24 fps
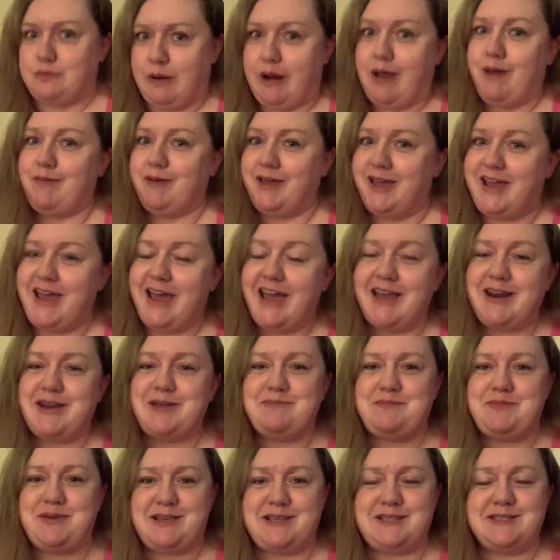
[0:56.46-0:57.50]
probably gonna
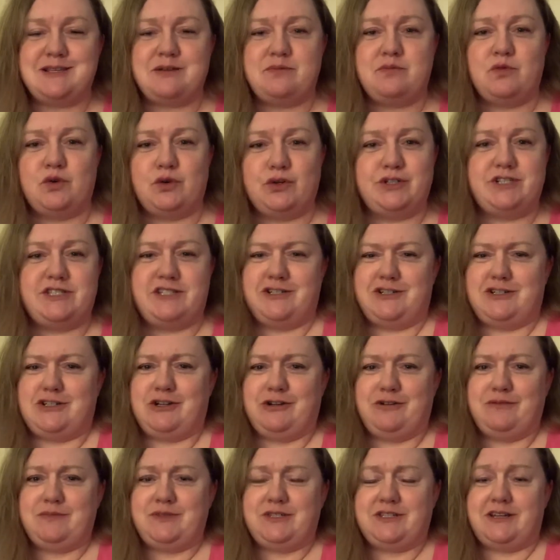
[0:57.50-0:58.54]
be some words and
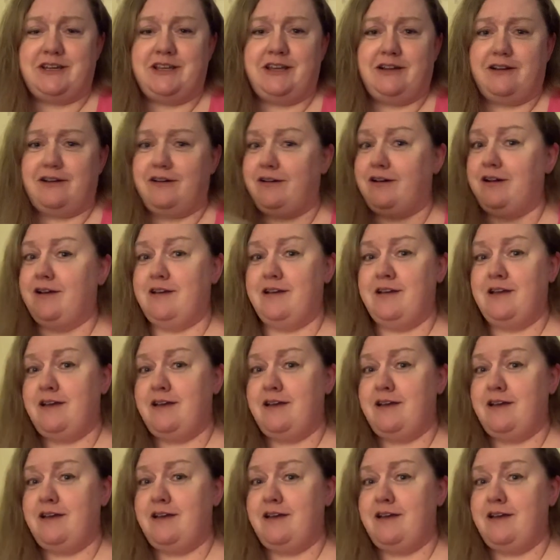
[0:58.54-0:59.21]
terms in here